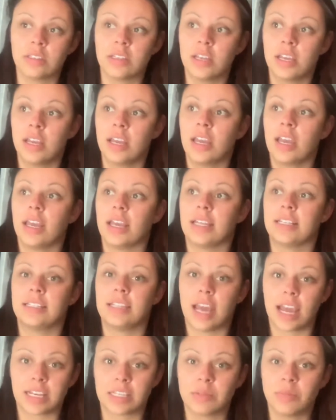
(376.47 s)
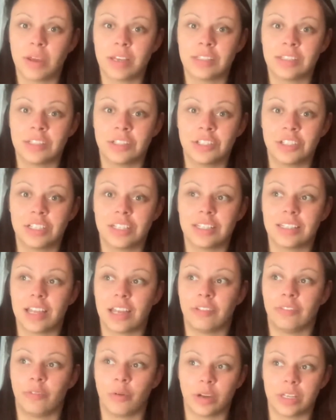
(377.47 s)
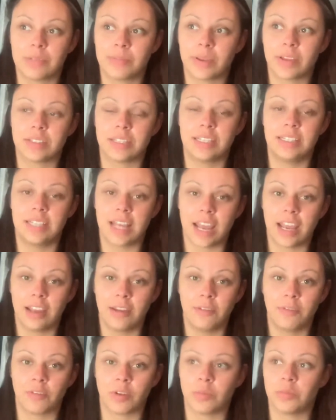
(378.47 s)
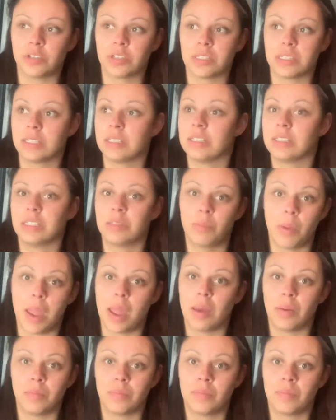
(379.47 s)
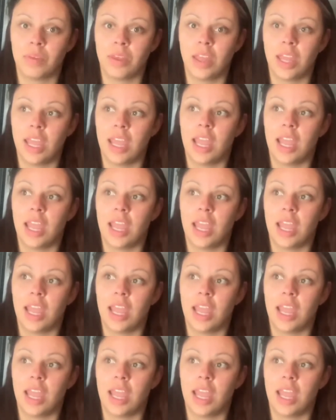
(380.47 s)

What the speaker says: and text messages and voicemails a day from just spam.